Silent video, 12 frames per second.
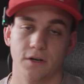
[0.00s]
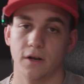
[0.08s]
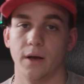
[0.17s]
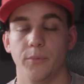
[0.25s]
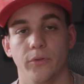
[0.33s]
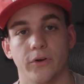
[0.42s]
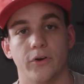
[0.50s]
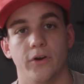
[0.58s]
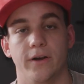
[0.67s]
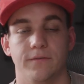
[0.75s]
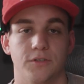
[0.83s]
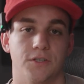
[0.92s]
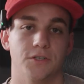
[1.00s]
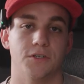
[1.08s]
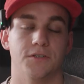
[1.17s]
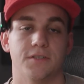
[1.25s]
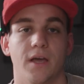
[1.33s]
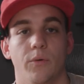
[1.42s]
on a couple of the creative
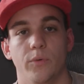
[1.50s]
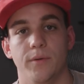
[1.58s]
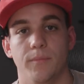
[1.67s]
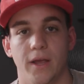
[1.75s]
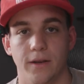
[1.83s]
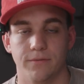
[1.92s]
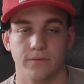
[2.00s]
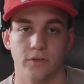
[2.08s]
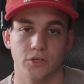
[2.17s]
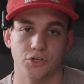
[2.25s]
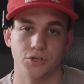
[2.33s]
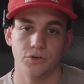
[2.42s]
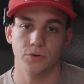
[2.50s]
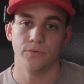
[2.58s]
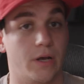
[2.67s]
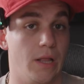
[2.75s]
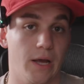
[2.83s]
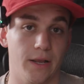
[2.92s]
decisions that we made for this shoot. The
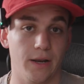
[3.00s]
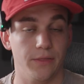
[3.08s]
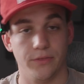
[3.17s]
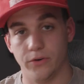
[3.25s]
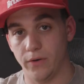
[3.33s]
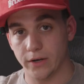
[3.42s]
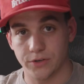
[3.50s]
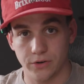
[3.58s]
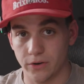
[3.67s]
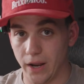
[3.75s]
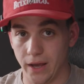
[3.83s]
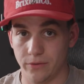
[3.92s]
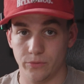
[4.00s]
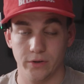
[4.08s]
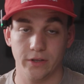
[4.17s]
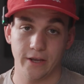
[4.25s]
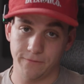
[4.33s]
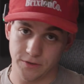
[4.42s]
client and the director had
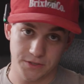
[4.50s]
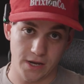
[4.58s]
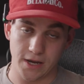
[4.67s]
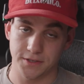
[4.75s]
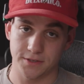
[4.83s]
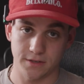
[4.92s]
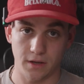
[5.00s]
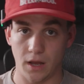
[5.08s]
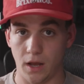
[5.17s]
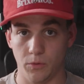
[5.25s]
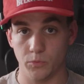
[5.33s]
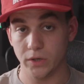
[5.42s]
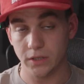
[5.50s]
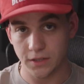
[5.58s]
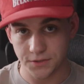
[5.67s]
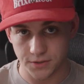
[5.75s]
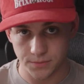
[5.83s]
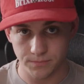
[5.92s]
really emphasized
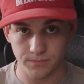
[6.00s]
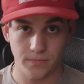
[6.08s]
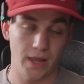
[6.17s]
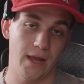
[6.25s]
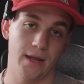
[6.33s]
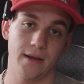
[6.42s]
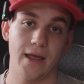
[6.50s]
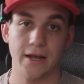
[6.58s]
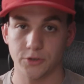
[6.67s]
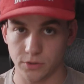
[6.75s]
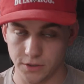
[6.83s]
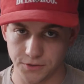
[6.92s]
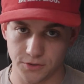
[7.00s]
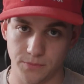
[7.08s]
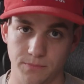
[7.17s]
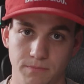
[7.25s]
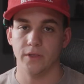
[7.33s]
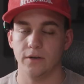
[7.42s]
realism and
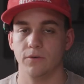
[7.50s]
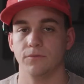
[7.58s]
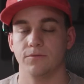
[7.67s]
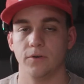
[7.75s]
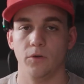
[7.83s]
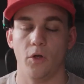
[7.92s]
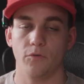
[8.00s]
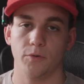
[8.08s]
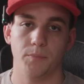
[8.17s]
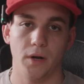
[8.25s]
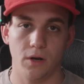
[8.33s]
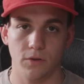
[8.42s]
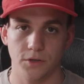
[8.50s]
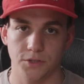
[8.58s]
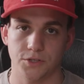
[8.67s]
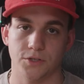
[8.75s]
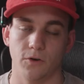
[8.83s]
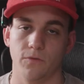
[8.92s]
naturalism. They don't feel over
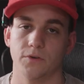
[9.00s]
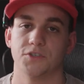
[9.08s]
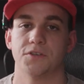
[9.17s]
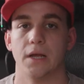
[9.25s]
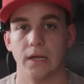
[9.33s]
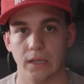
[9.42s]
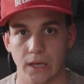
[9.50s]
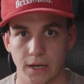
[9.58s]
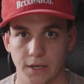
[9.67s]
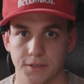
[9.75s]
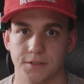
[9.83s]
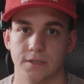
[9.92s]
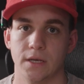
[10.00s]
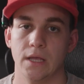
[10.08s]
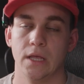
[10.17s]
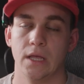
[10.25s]
polished, over stylized.